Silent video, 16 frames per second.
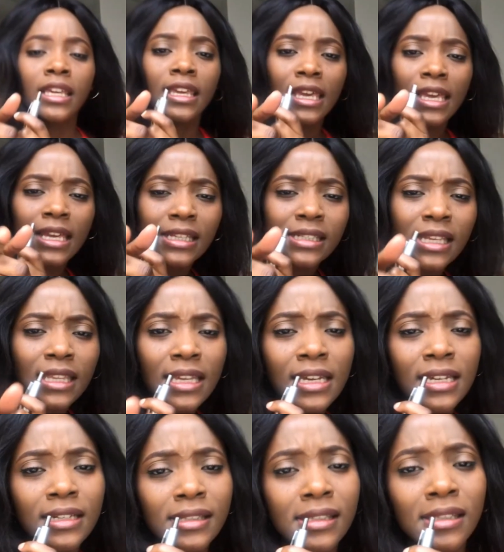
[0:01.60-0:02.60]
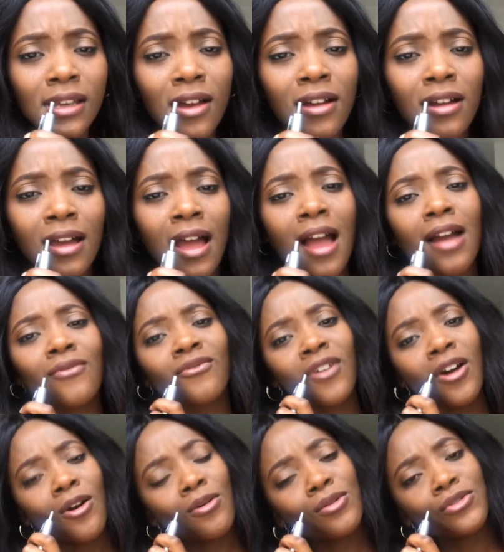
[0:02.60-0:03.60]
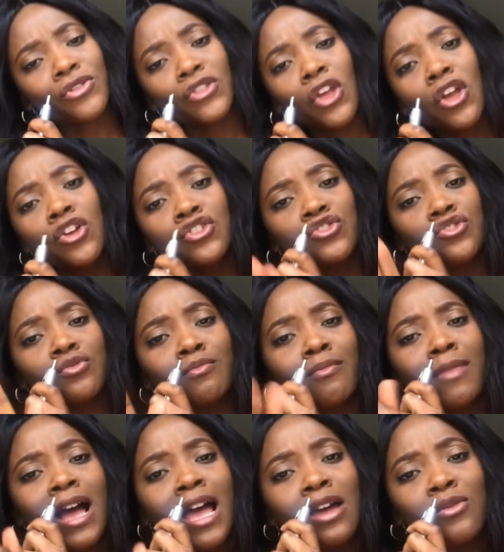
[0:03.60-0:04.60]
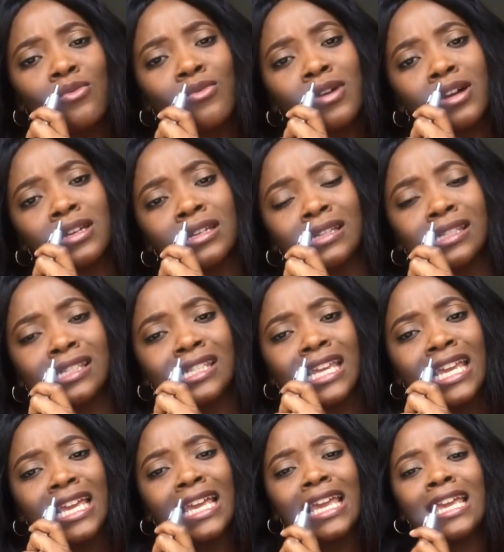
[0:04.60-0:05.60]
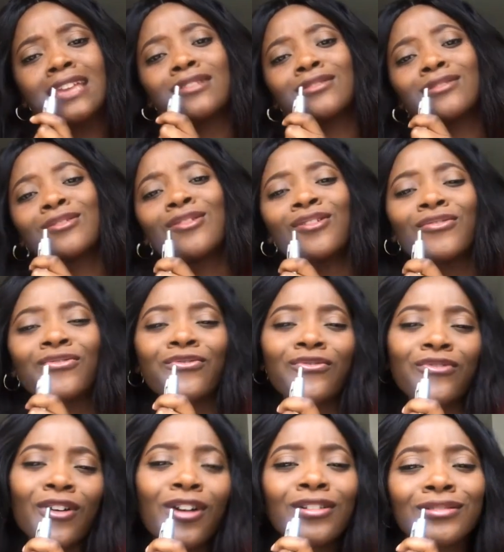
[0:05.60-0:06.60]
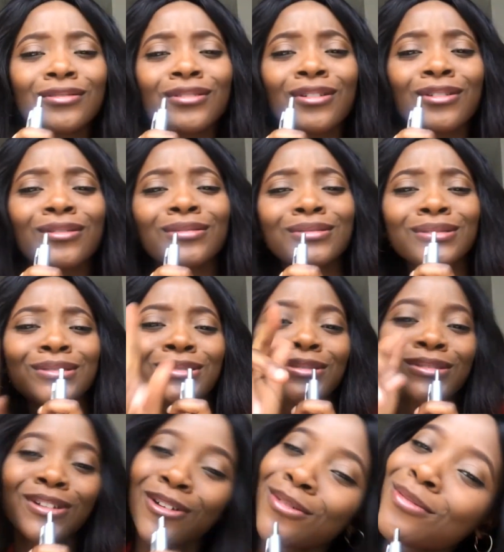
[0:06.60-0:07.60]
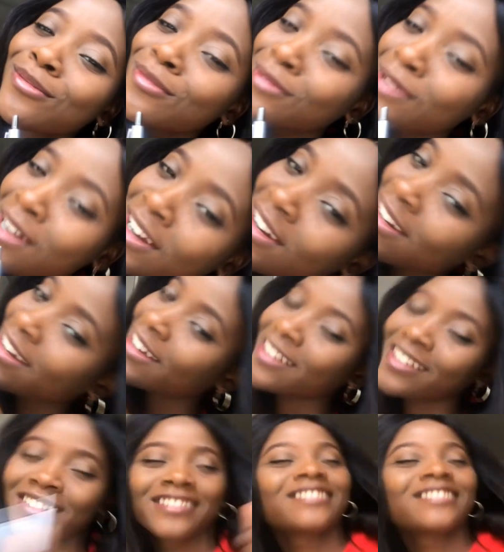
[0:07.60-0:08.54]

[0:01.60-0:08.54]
Here's a little song I wrote. You might wanna sing it note for note. Don't worry,